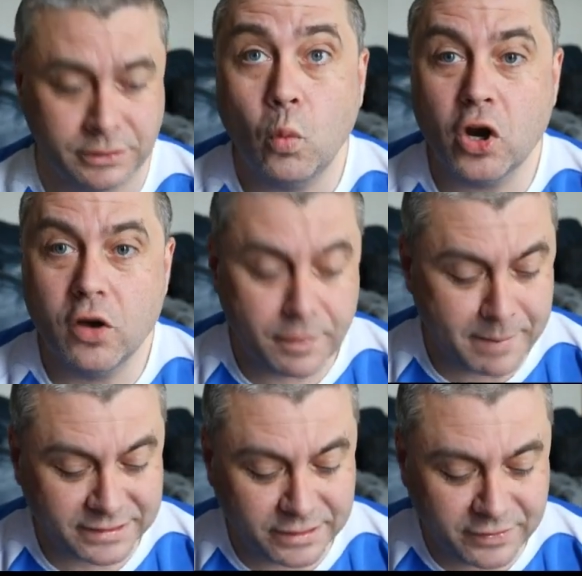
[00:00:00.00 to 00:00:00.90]
One other
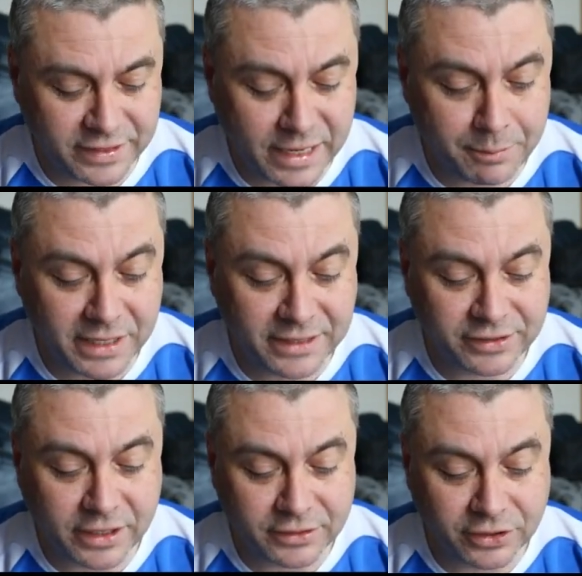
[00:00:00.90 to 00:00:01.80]
massive tip is
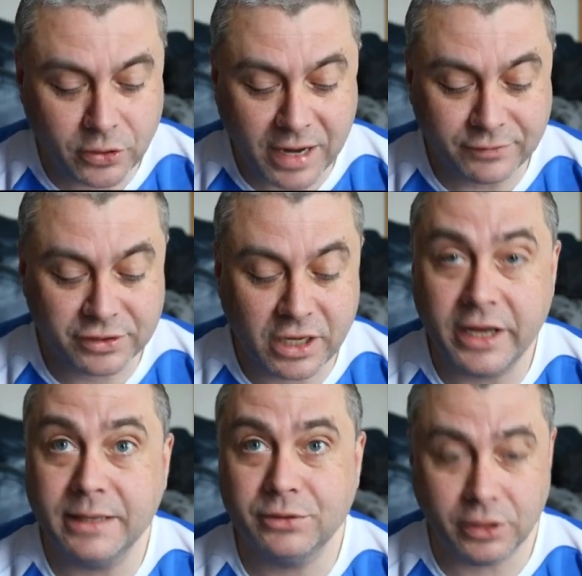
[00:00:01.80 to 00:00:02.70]
that you have
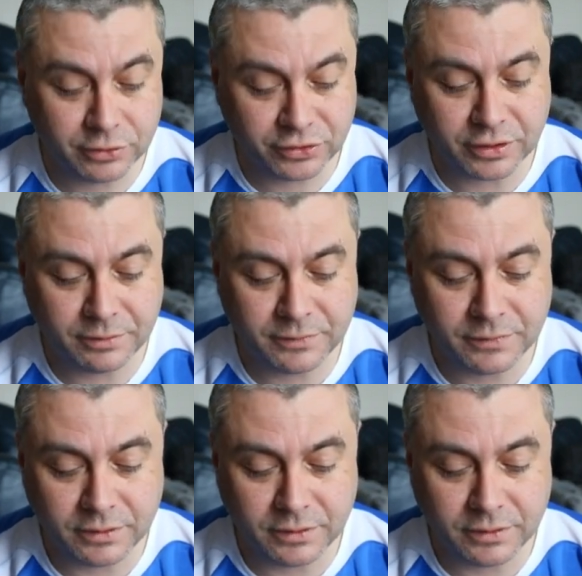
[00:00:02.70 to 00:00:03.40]
slime. So I'm just going to...